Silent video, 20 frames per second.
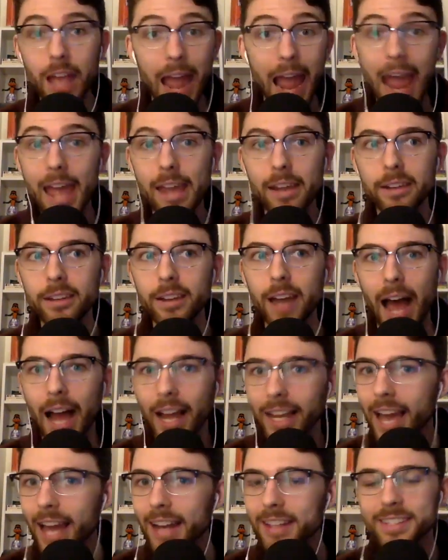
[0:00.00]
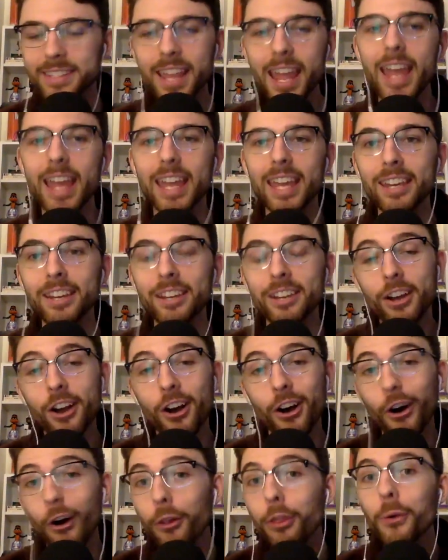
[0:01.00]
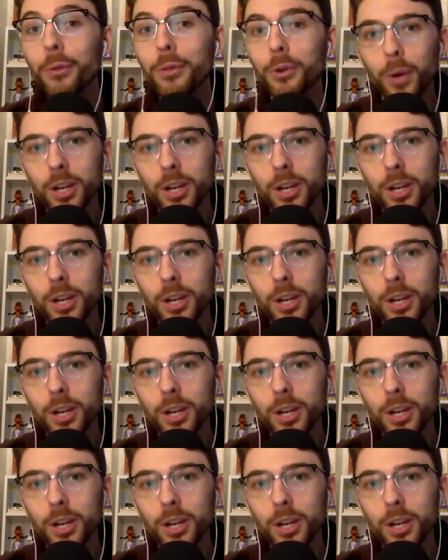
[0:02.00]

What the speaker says: And I gotta say, although the